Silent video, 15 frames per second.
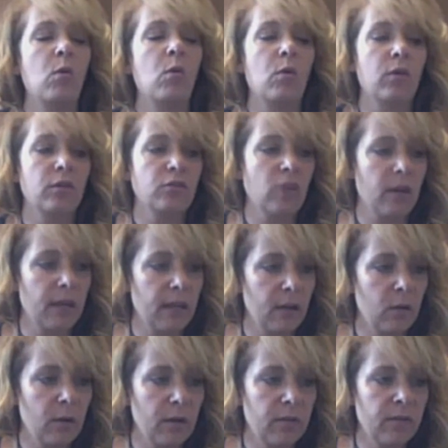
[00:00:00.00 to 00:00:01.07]
or try and get a
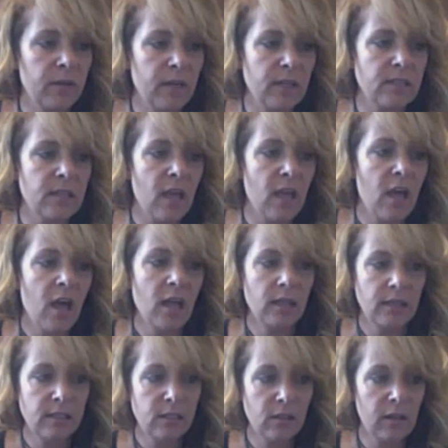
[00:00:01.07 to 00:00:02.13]
quick fix,
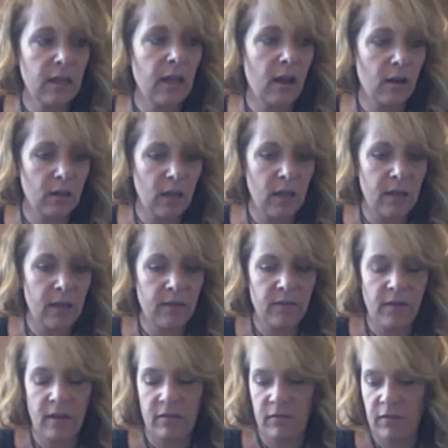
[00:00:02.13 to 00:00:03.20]
let's look at our life
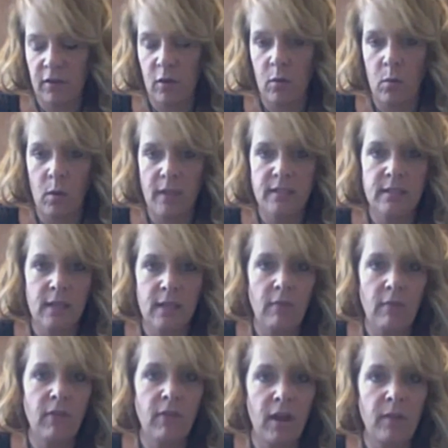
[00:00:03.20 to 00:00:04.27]
and feel what's not
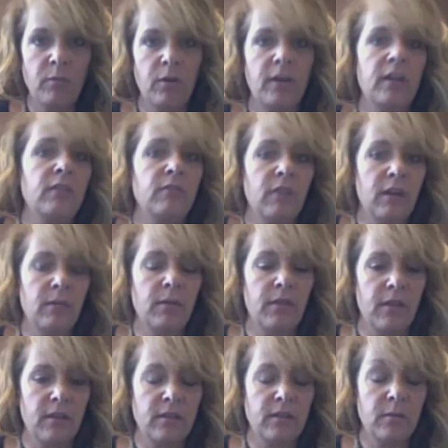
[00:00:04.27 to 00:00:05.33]
vibrating right with
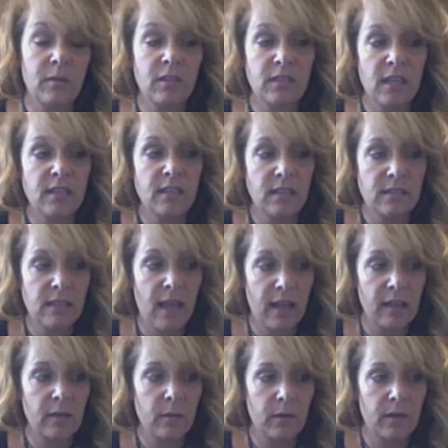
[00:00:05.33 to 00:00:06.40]
us, because that's
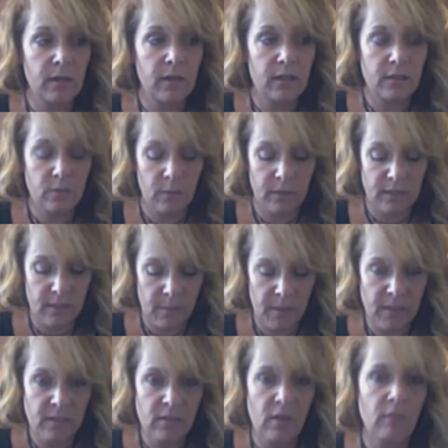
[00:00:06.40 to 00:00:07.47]
exactly what it is. When
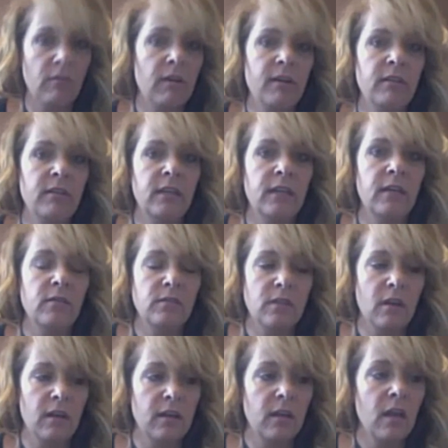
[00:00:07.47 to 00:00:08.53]
something's not right on the
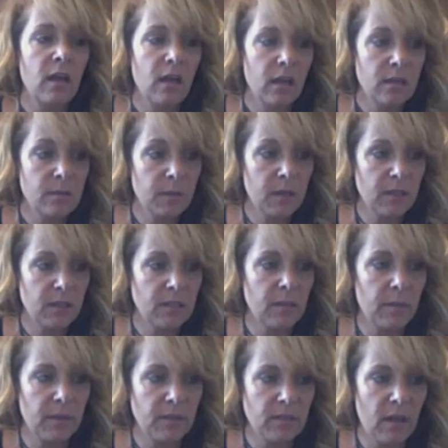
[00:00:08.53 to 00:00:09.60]
outside, it's because
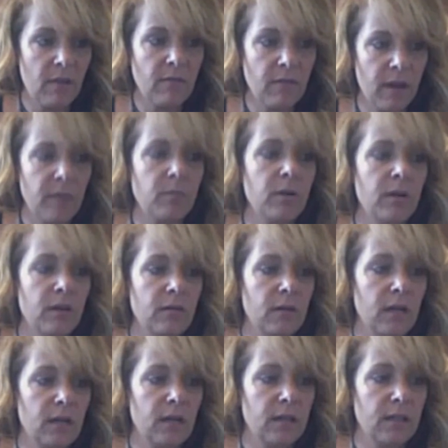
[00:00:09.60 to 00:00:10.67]
something's not vibrating
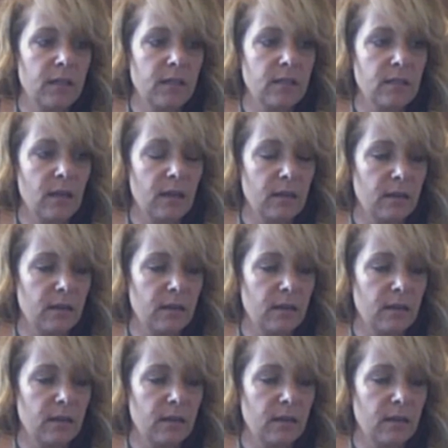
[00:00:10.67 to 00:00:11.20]
right on the inside.